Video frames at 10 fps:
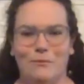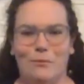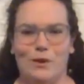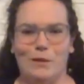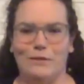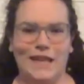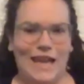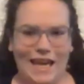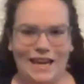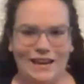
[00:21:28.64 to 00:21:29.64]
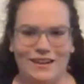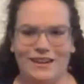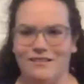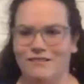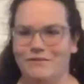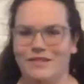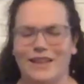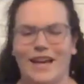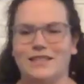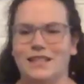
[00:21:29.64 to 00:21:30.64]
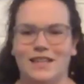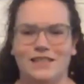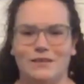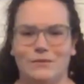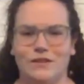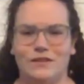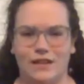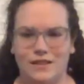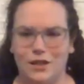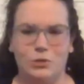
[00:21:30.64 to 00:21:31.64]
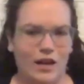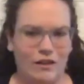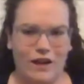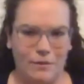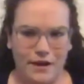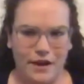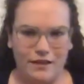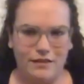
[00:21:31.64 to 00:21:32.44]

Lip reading: we played, and the last thing he did was like teach me how to ride a bike.